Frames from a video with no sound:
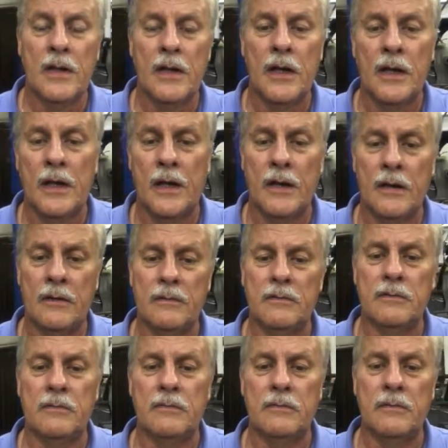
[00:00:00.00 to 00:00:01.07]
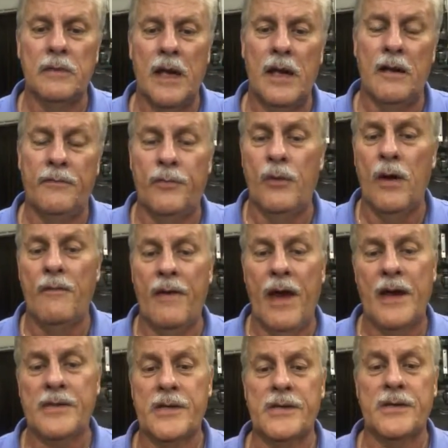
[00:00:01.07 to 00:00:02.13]
and if you have
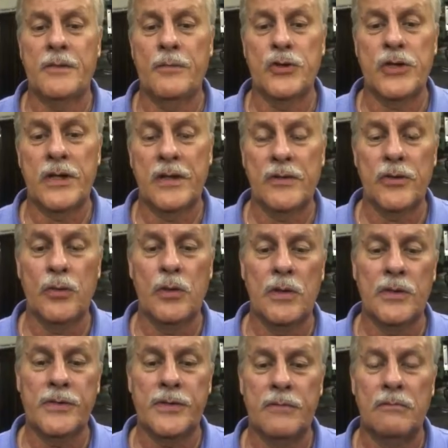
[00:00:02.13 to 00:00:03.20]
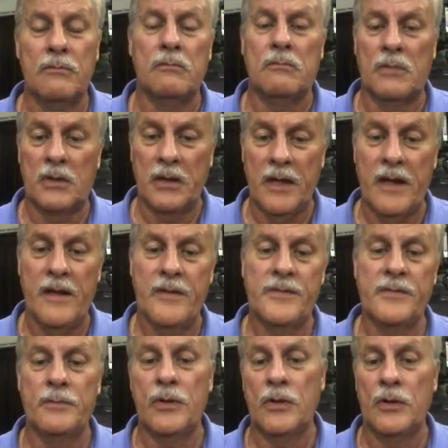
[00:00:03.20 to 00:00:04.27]
access to machine tools,
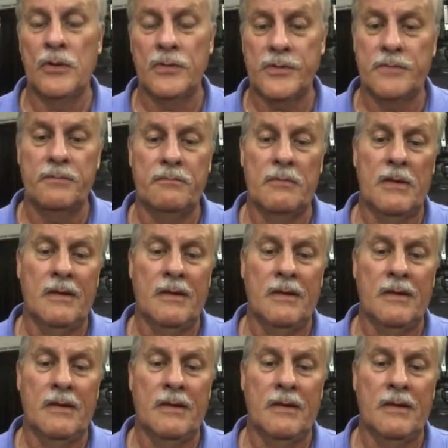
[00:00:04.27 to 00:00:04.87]
lathes, mills,